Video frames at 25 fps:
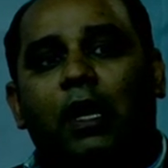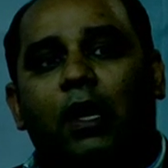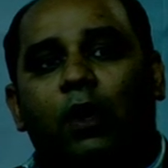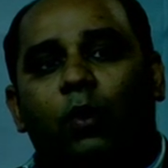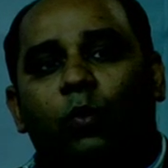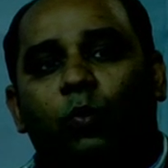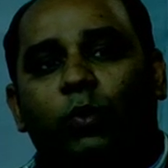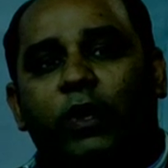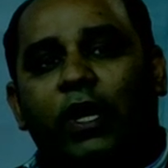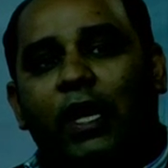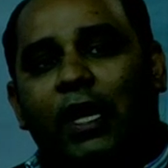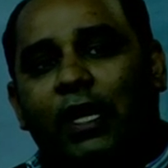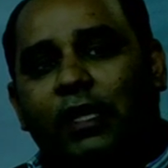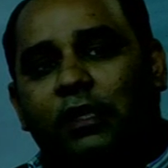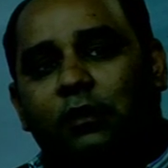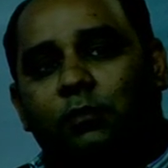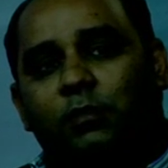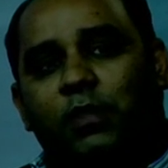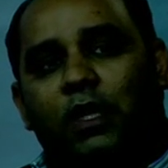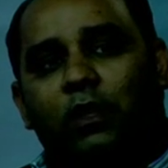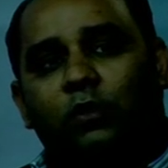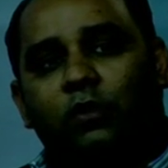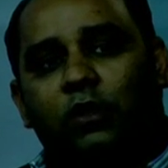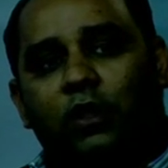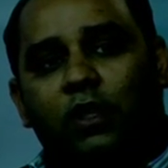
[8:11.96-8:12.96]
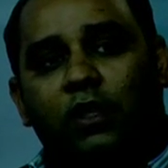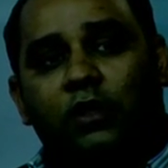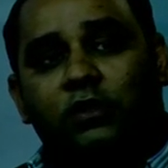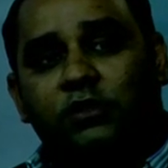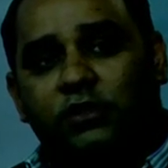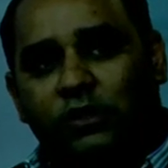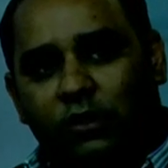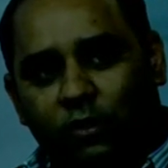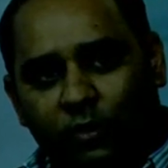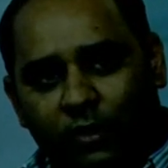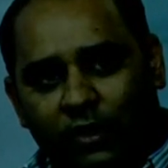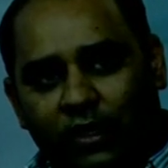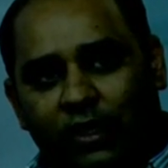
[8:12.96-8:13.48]
We had about,
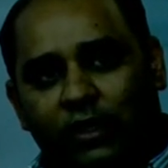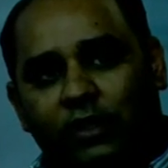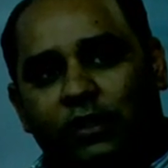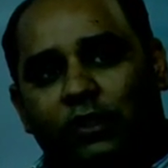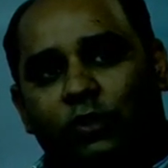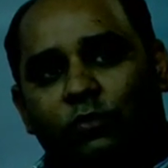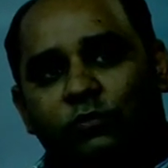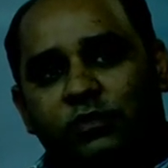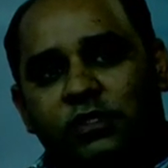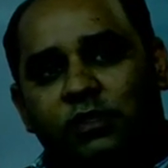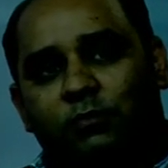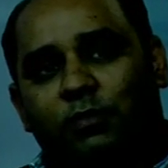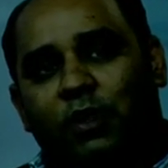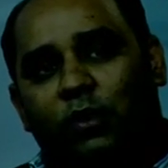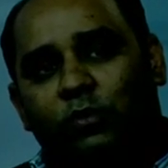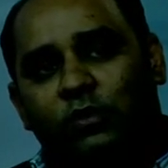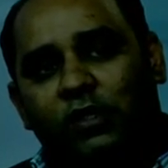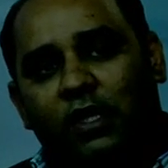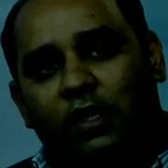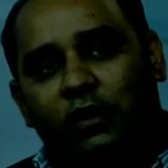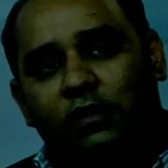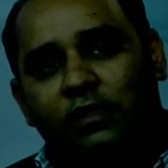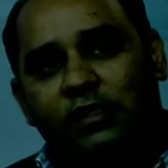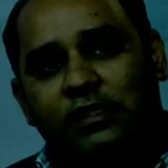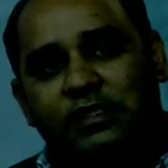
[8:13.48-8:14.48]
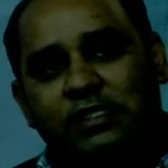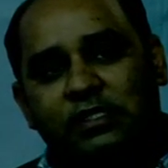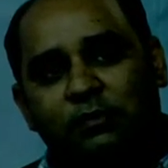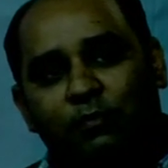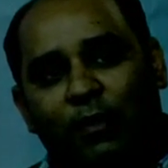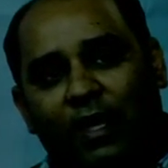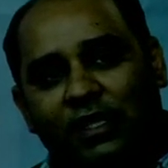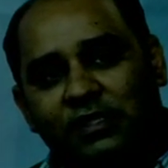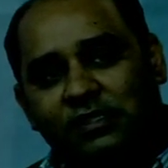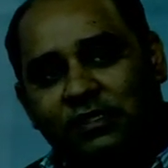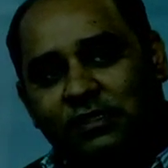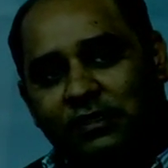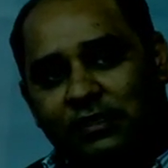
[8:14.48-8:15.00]
GOA announced about 100
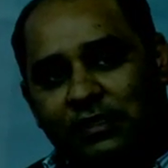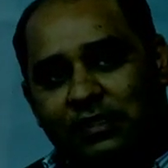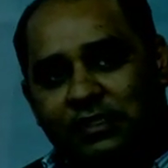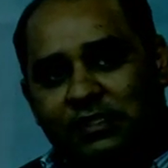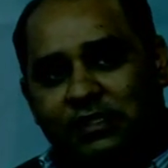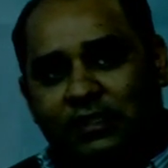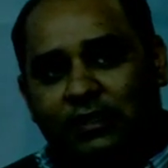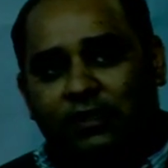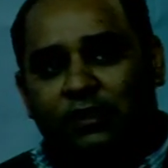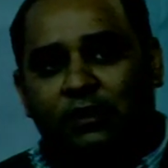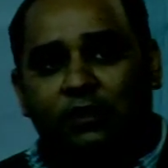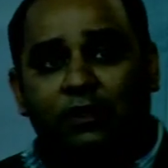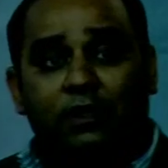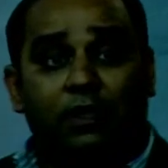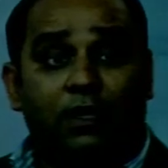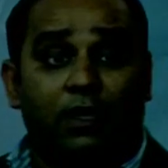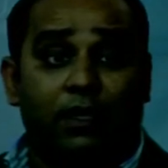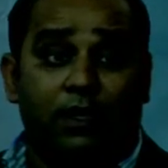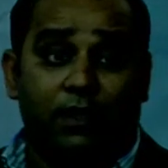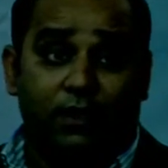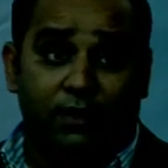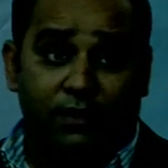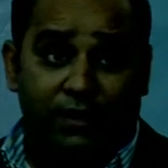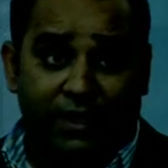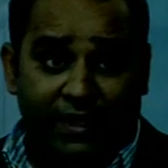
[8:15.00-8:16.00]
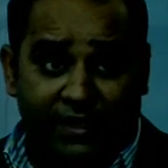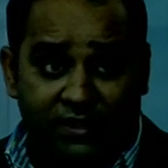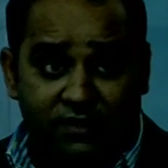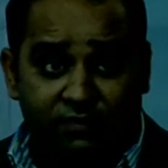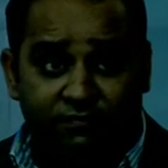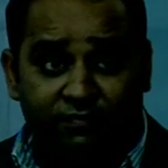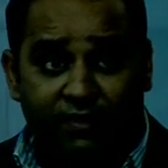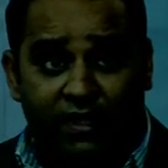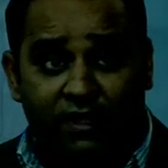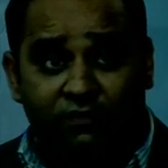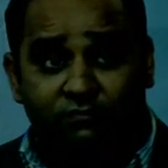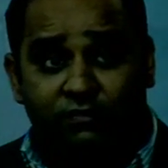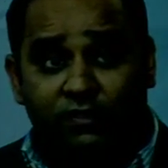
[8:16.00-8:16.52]
smart cities in next
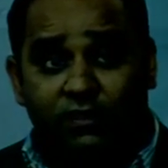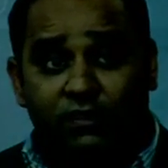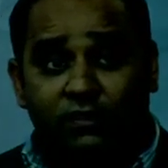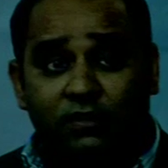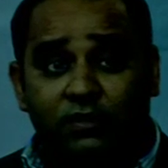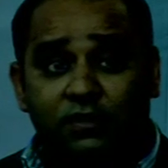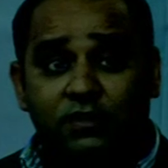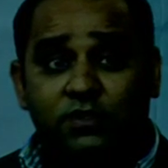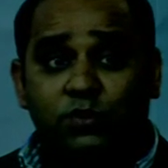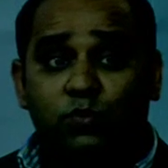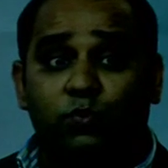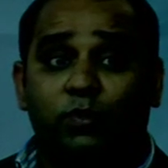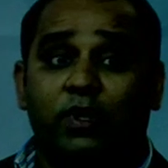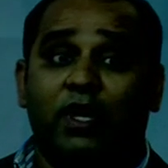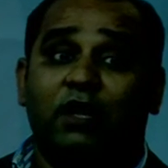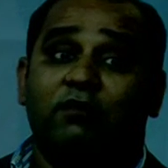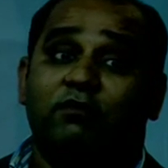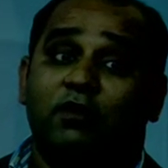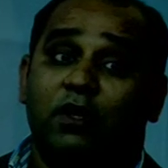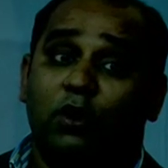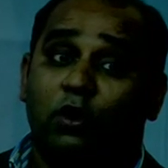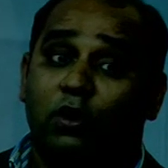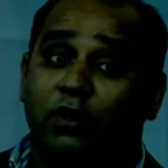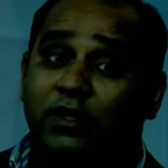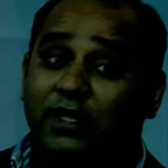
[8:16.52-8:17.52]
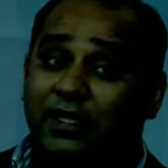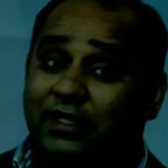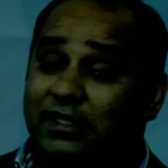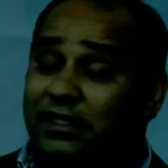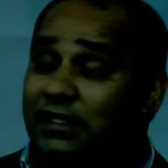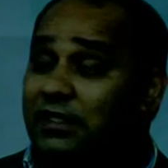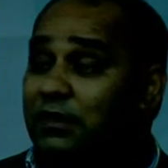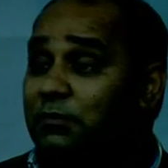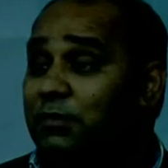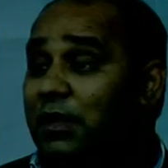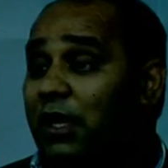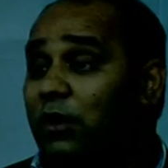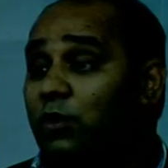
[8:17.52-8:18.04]
5 years. We have
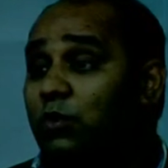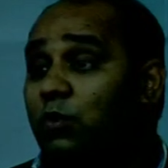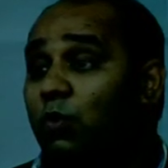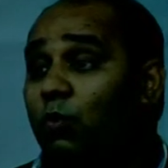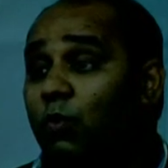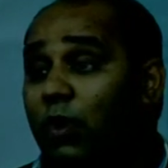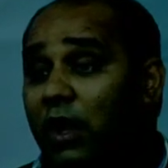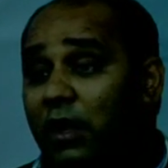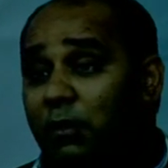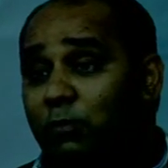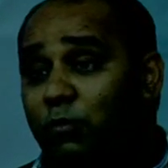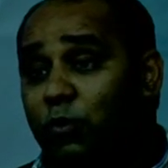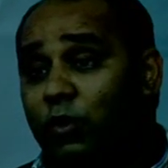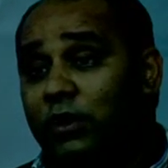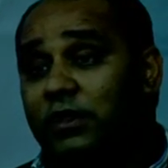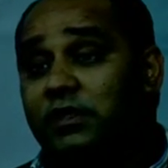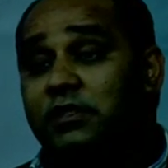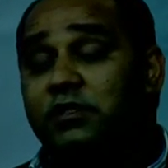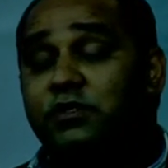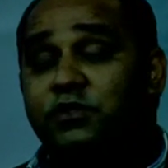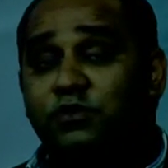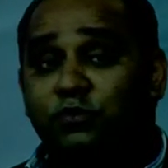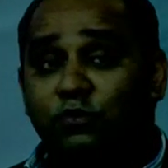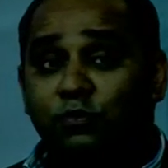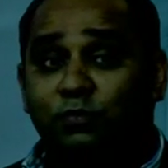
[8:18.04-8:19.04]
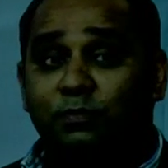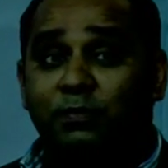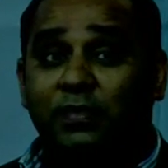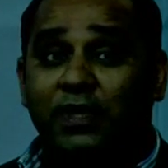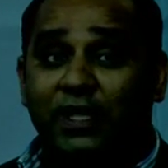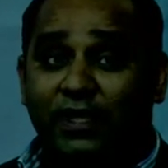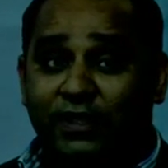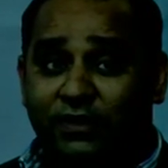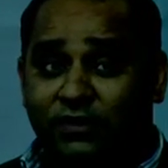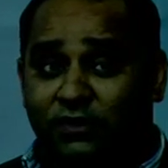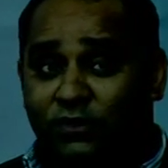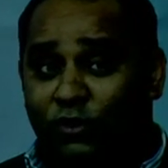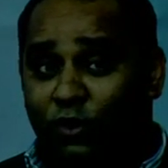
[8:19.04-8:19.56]
allocated about $1.2
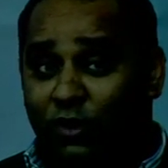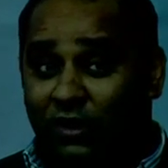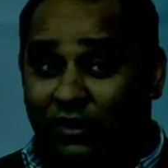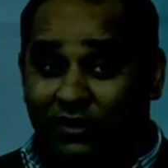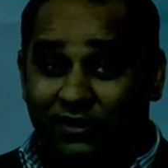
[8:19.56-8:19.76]
billion.